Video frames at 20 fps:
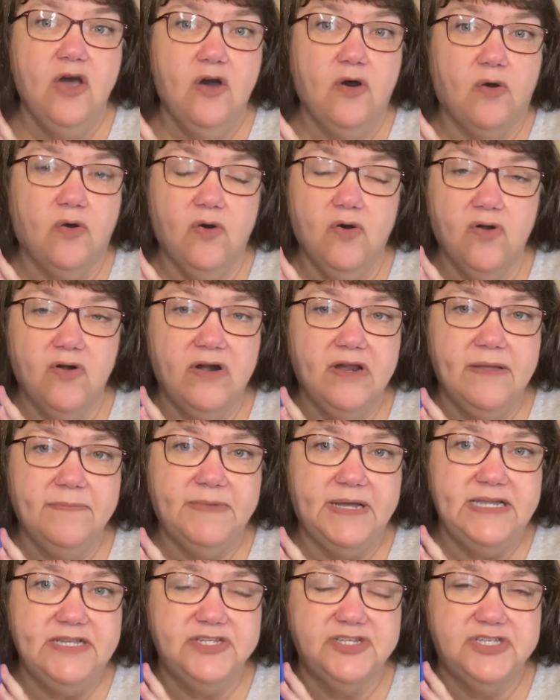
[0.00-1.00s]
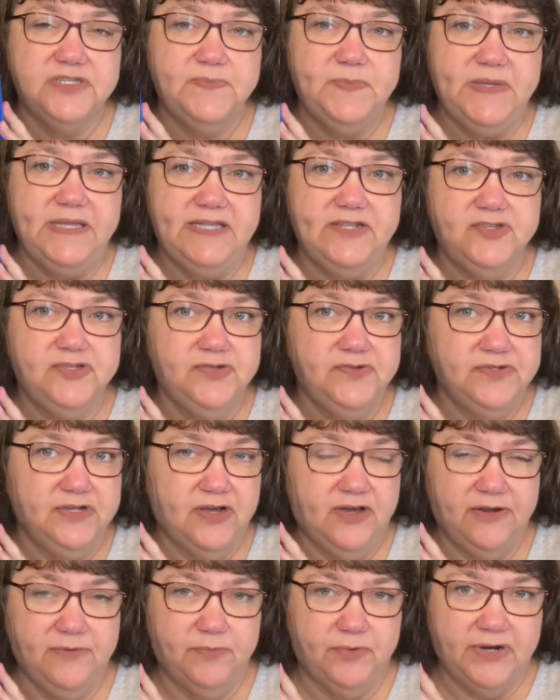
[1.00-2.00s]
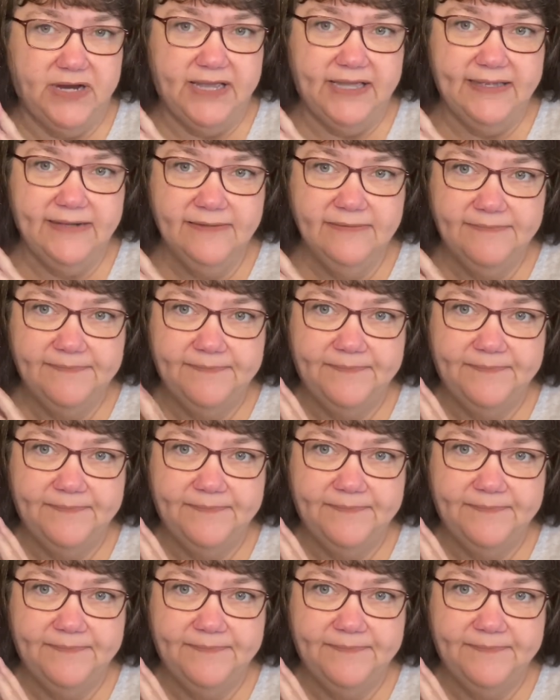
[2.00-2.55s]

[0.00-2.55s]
or it might just be tuna on bread,